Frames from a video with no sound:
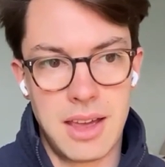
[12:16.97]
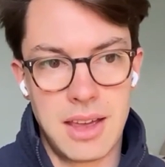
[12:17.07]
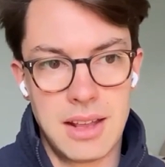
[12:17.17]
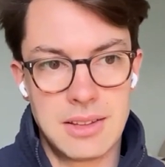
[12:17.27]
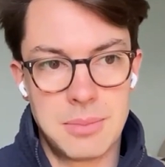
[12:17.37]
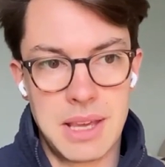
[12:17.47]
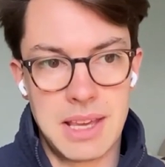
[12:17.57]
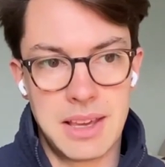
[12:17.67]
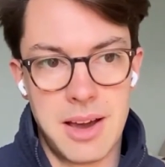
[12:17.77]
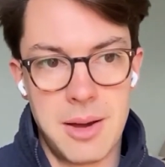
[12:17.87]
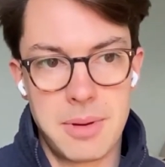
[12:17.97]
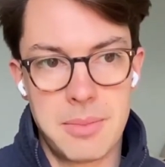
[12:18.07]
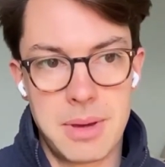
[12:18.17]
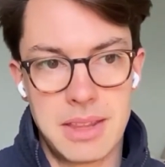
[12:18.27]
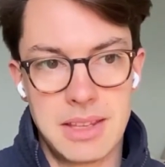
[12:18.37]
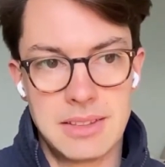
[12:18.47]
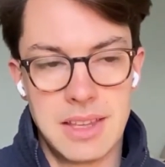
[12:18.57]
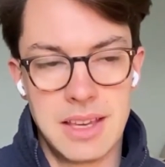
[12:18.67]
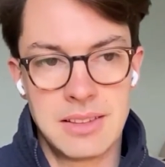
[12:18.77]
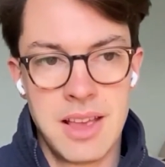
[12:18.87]
in speaking up about these
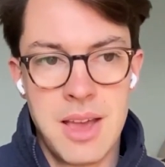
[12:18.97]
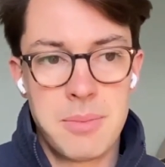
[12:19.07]
things,